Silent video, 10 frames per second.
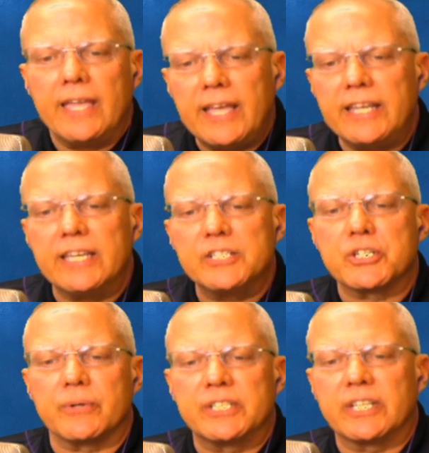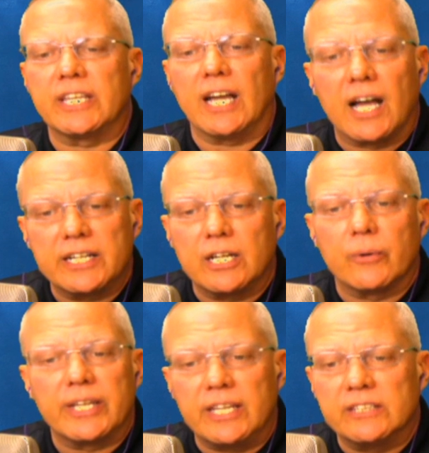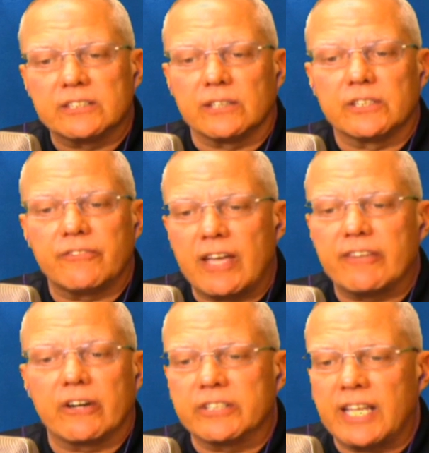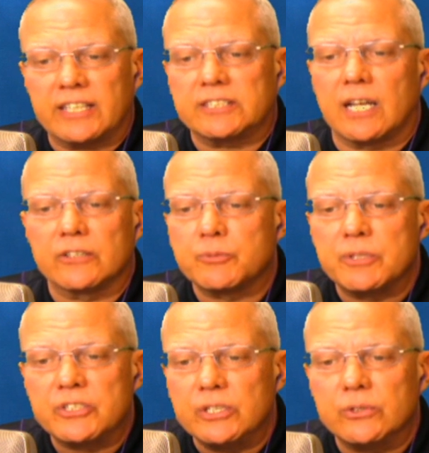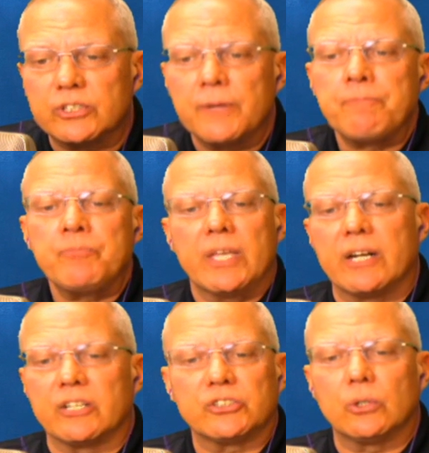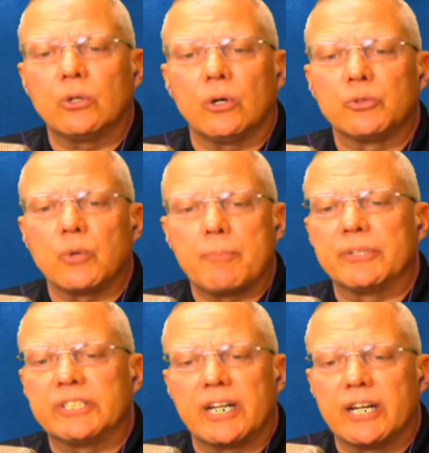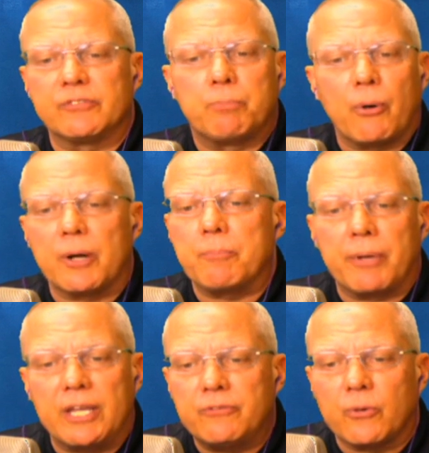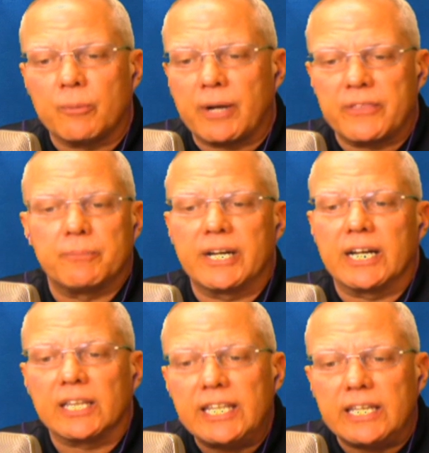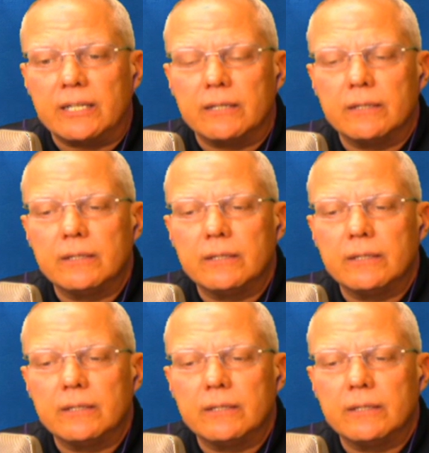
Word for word: Adding injury to the ongoing insult of having our tax dollars misused and our so-called representatives bought and paid for by the moneyed elite,